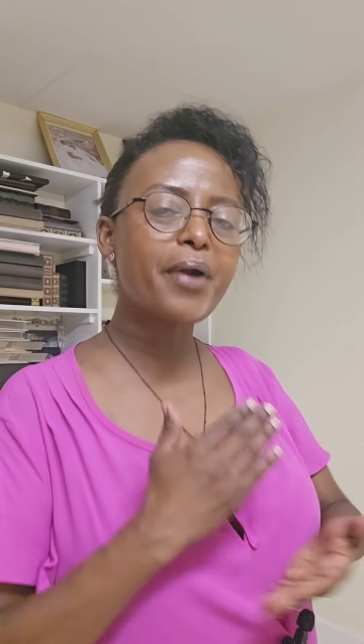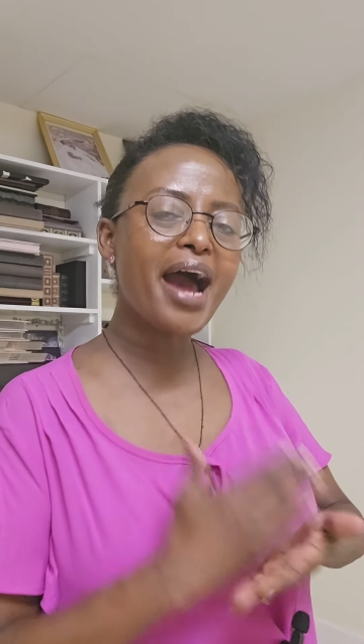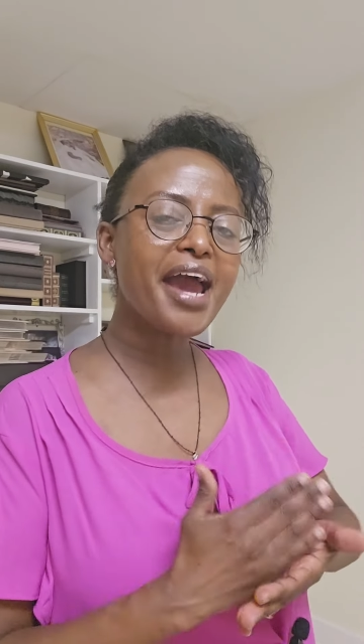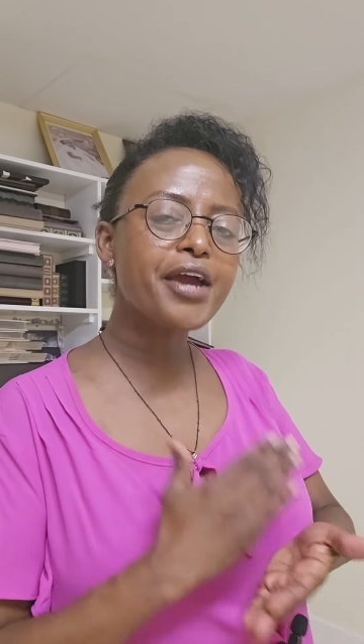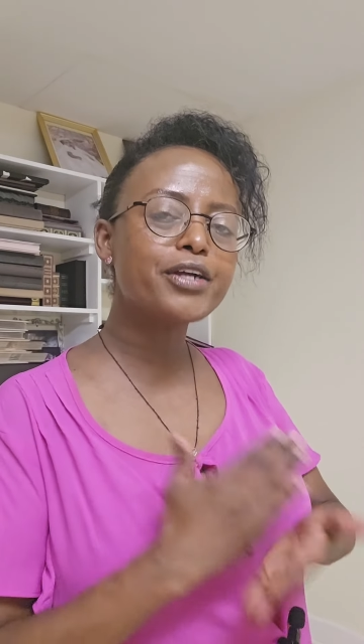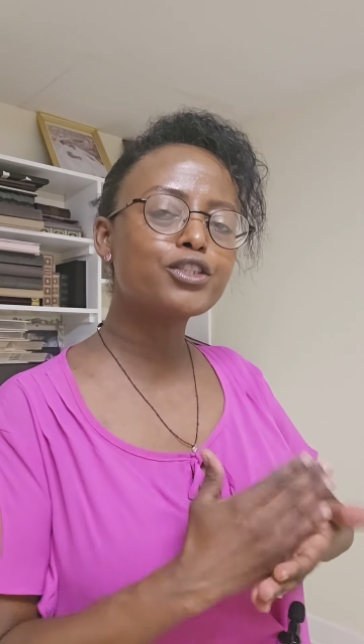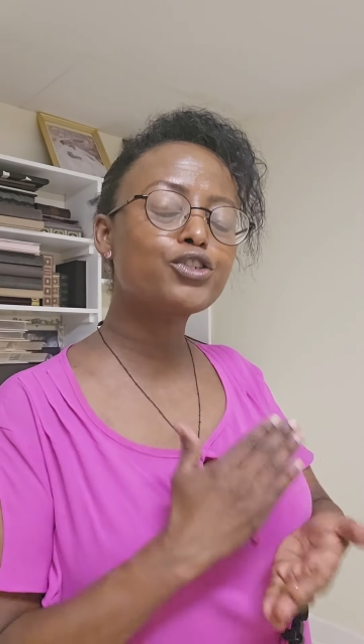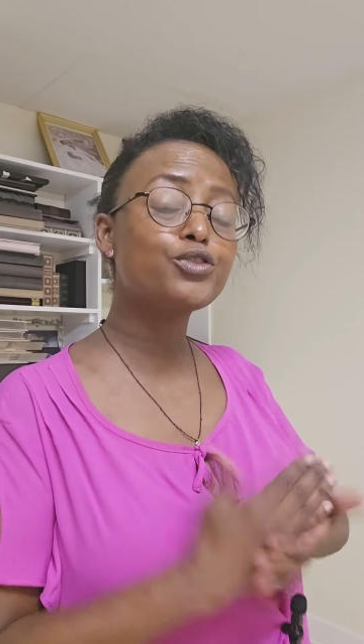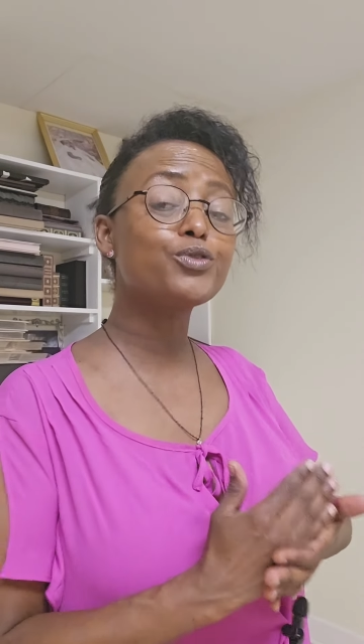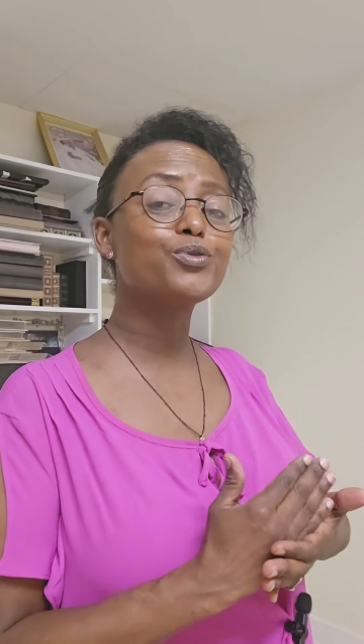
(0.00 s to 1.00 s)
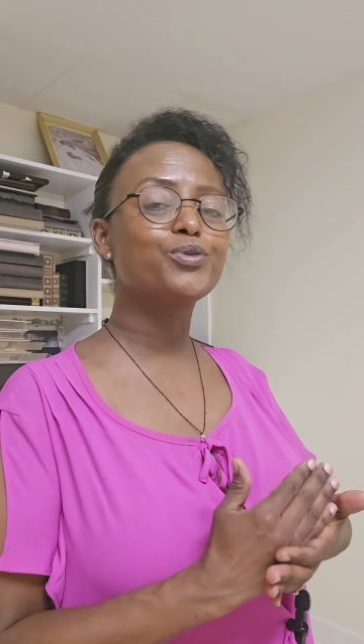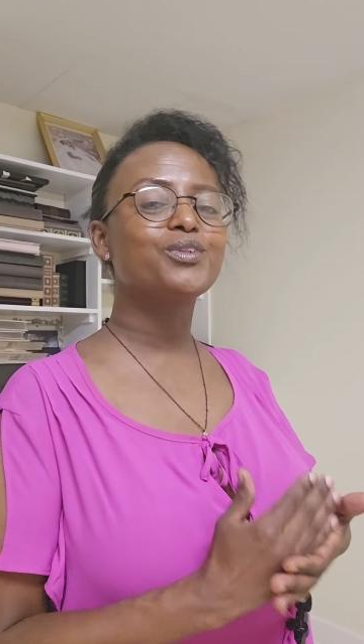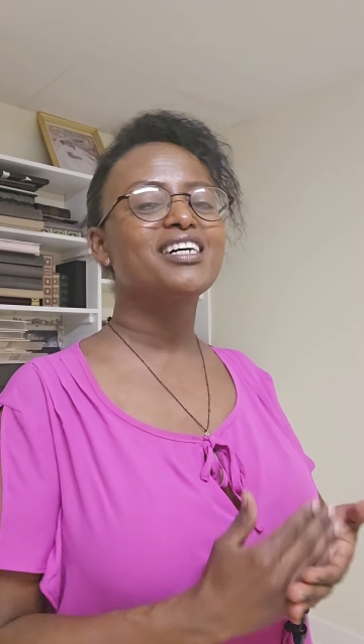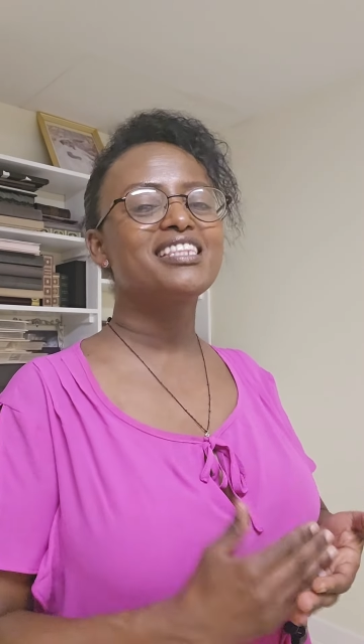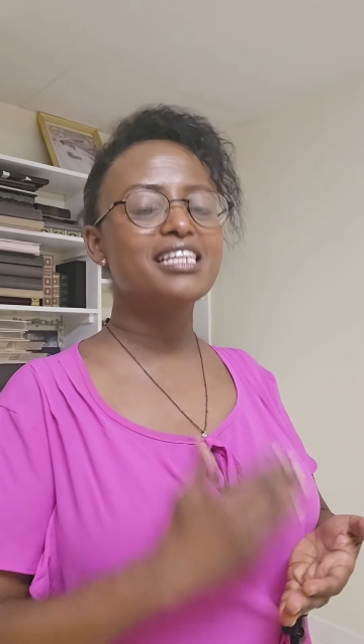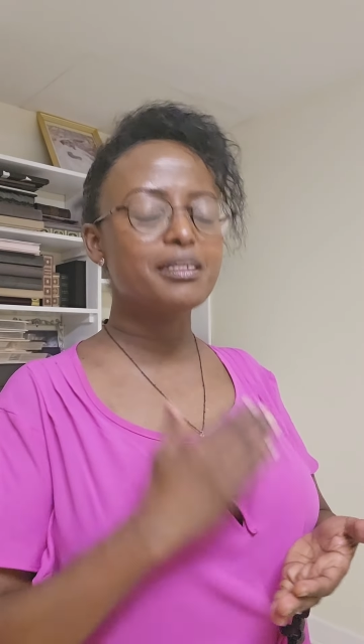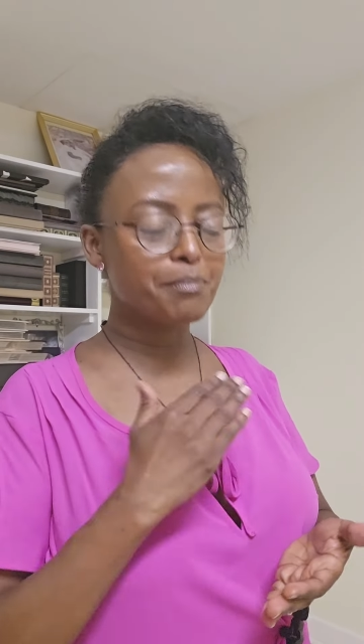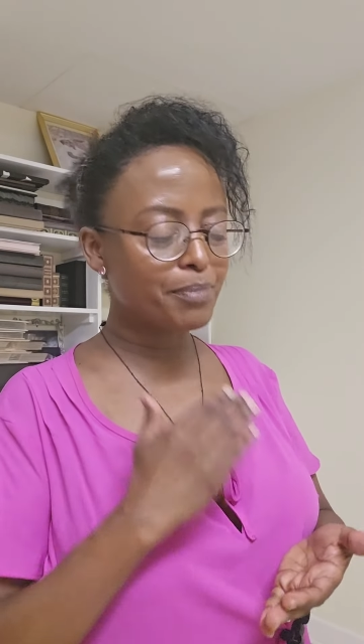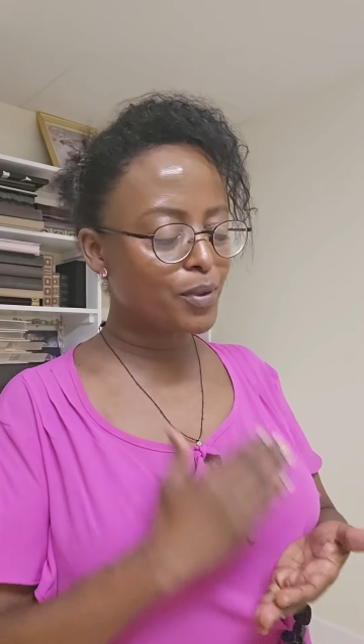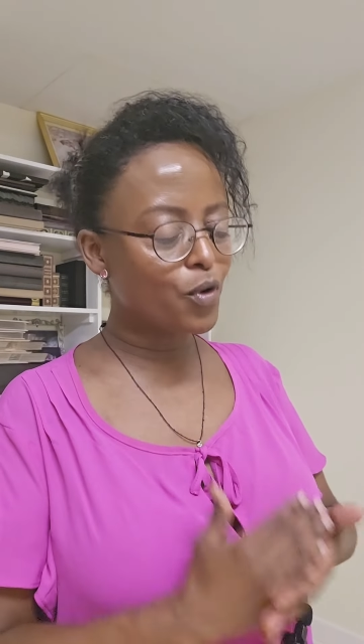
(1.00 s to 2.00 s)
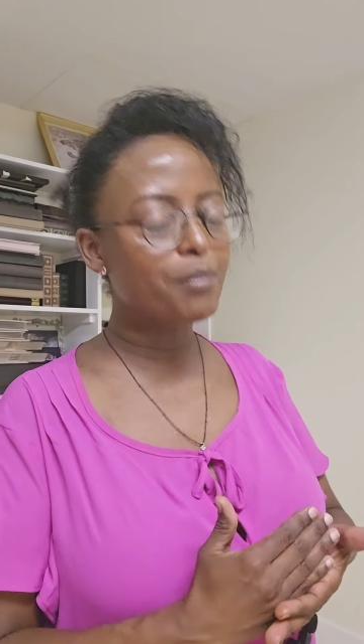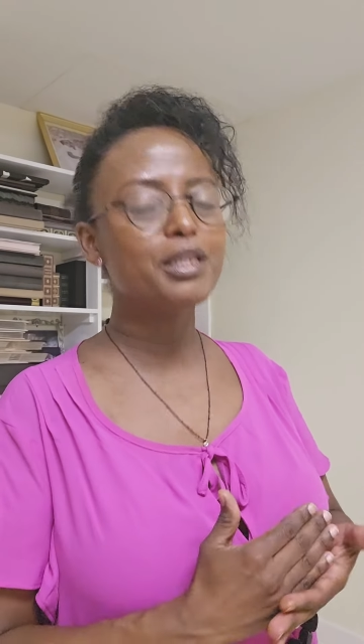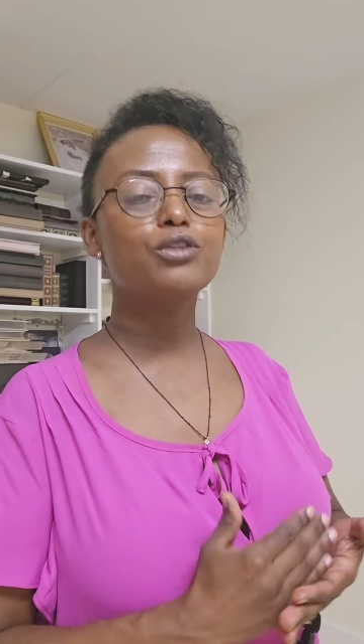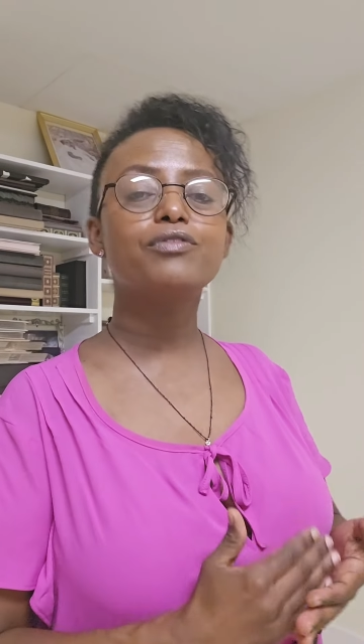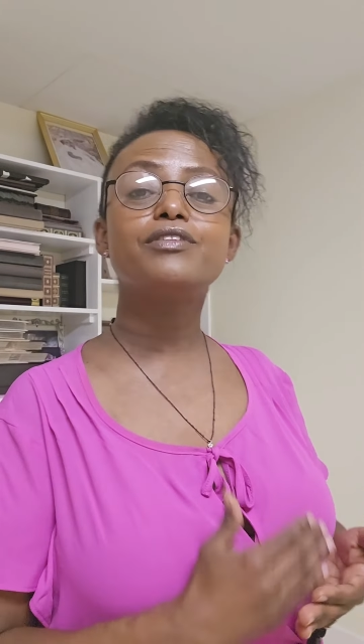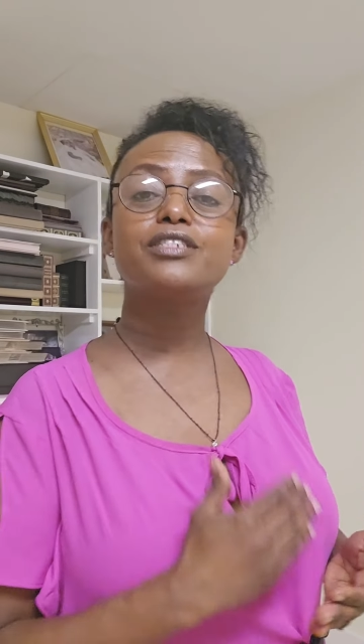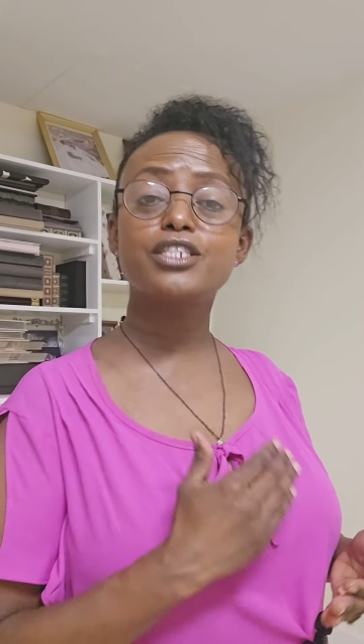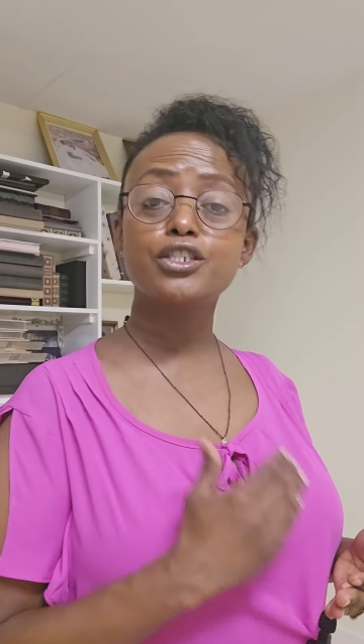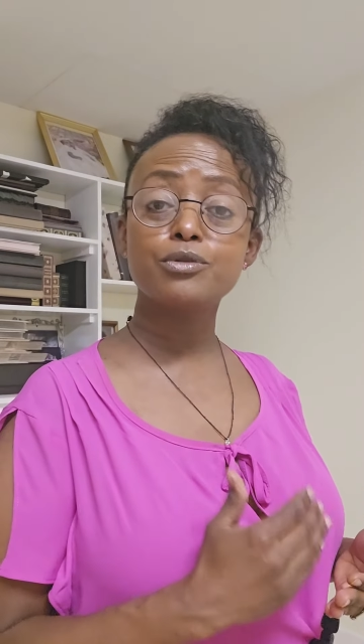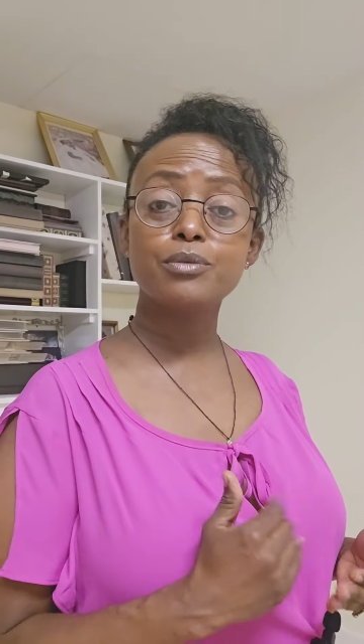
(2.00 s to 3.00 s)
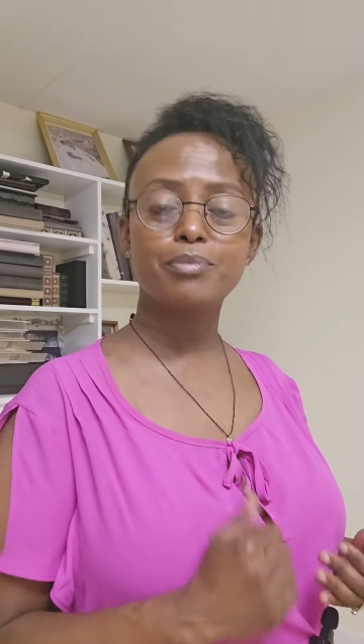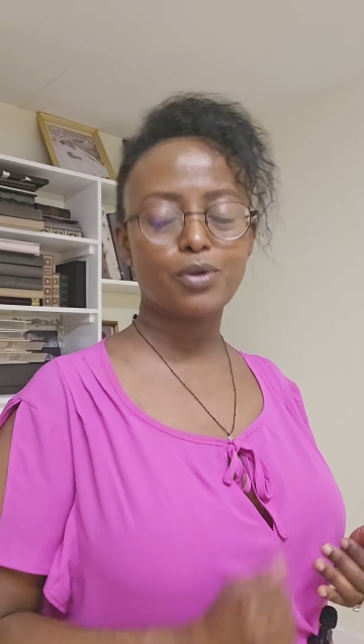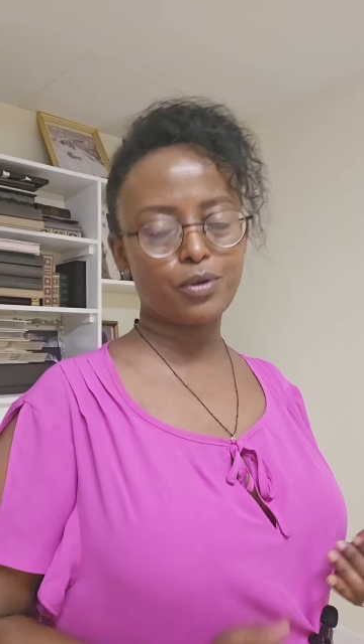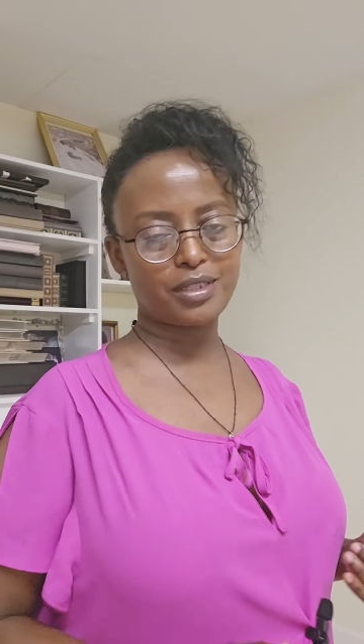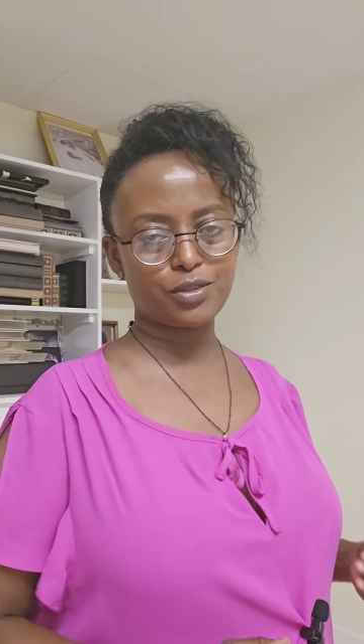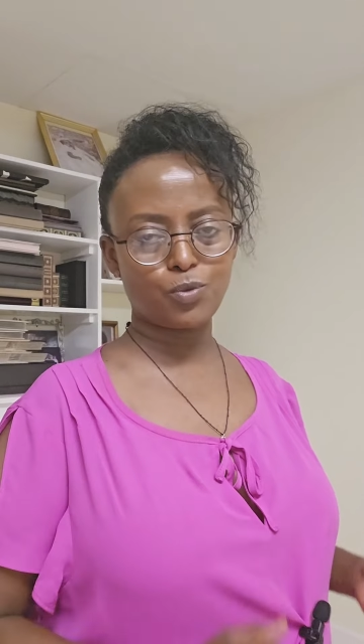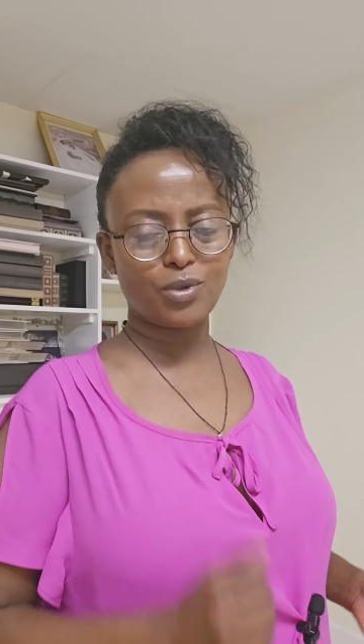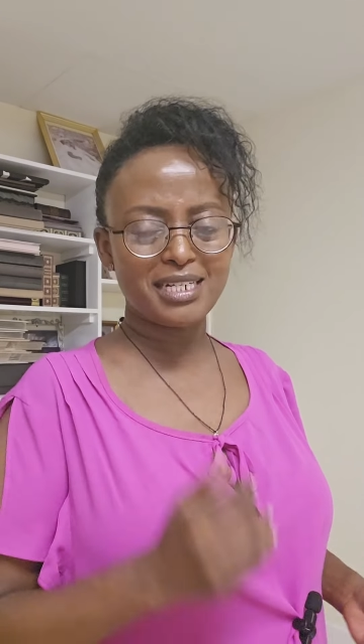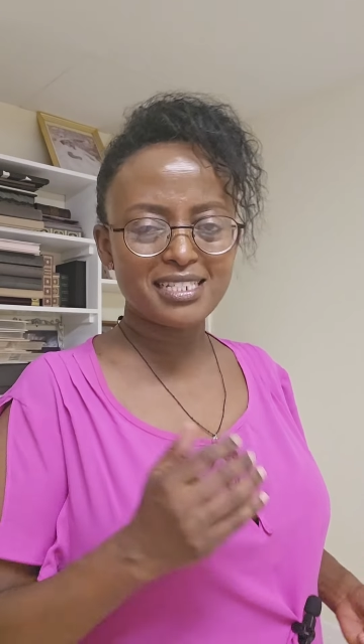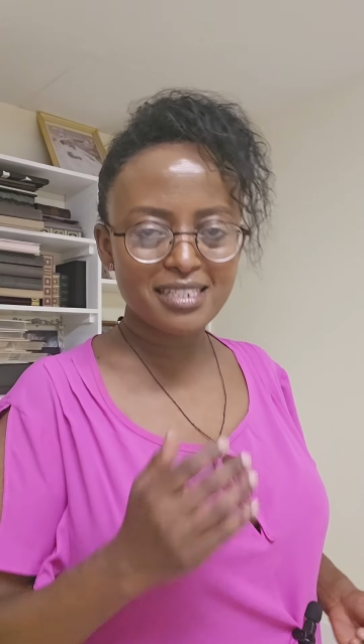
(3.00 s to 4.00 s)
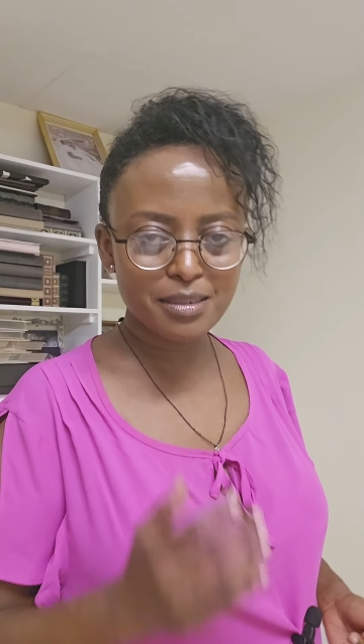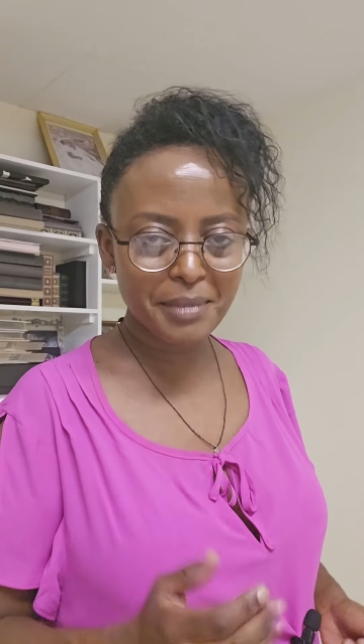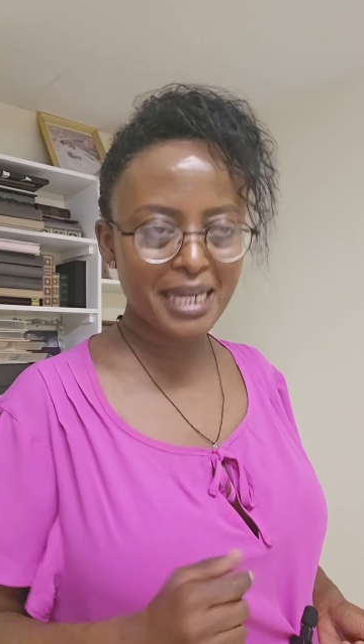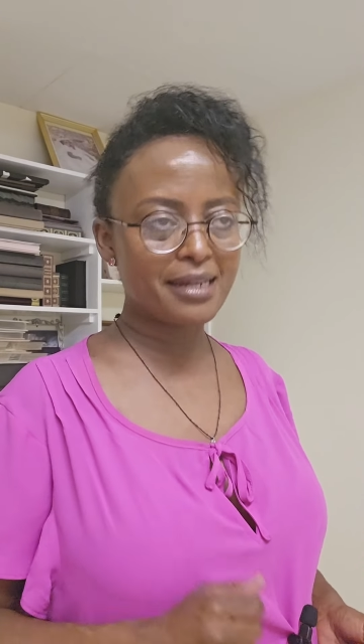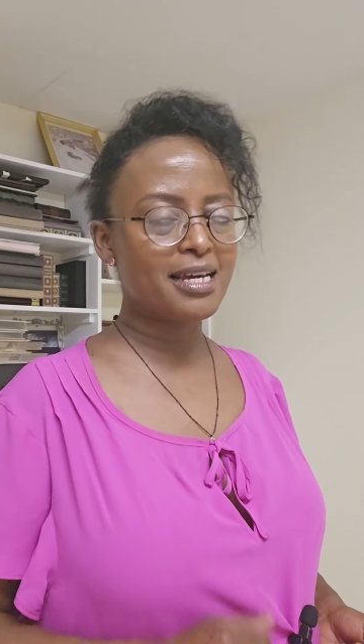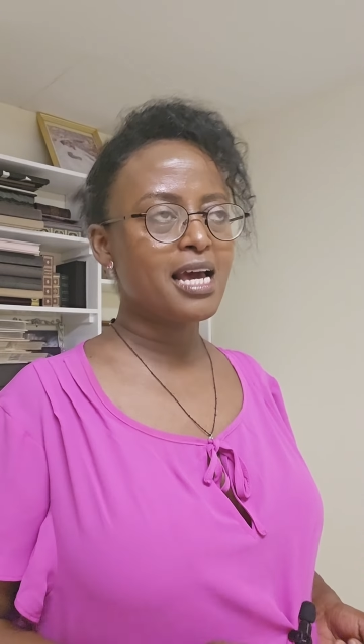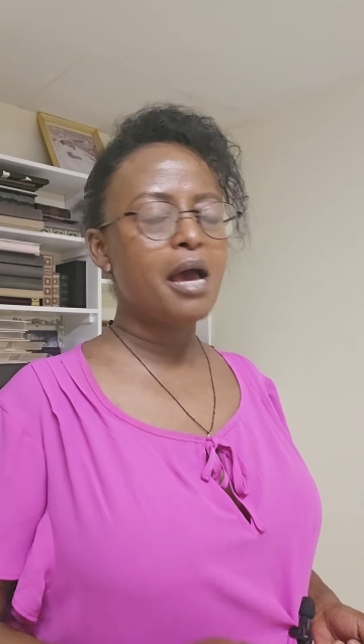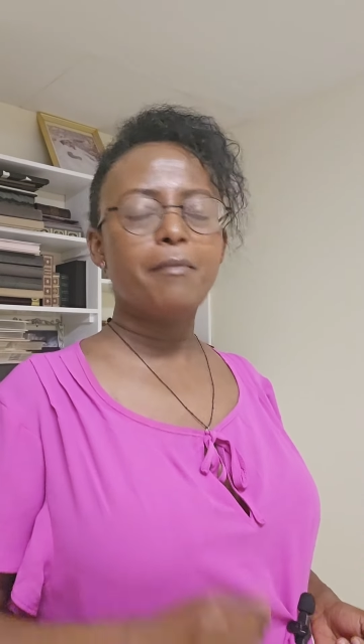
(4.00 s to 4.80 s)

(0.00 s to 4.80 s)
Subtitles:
prior to the employment of these new employees. What does it mean?